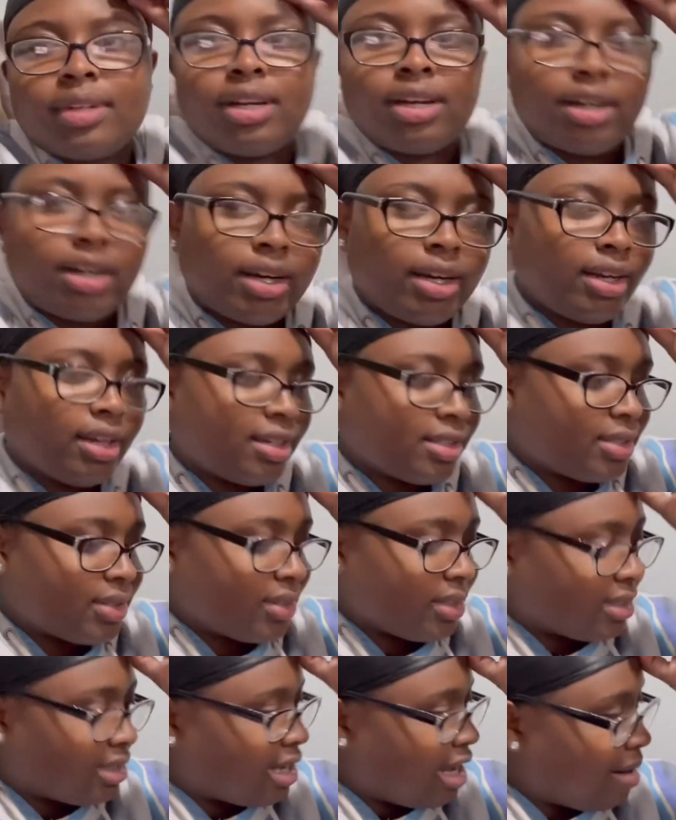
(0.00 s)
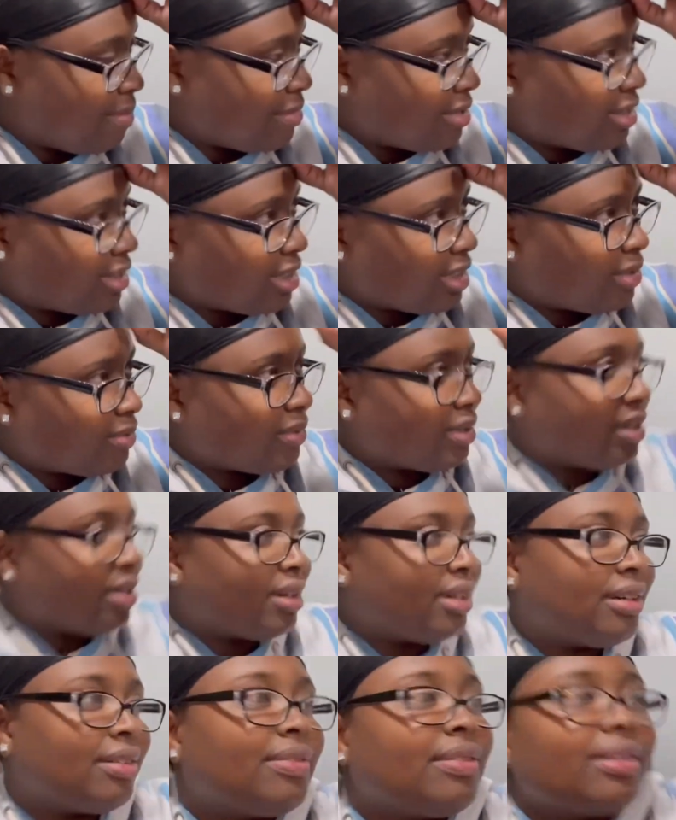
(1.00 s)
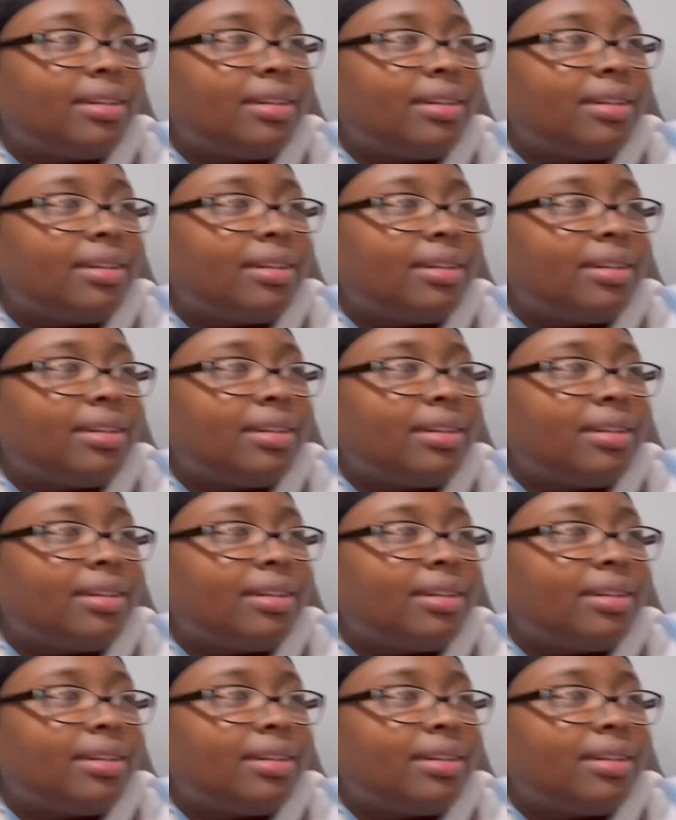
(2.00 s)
Alright, y'all, so the timer just went off.